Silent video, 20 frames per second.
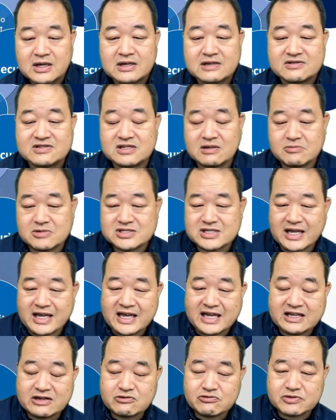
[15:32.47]
If someone's
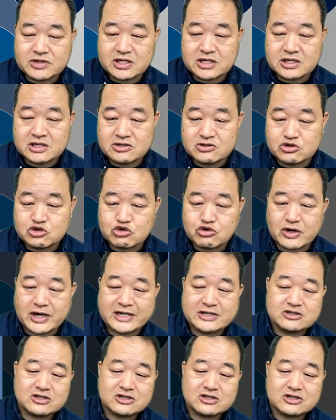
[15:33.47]
angry, you're trying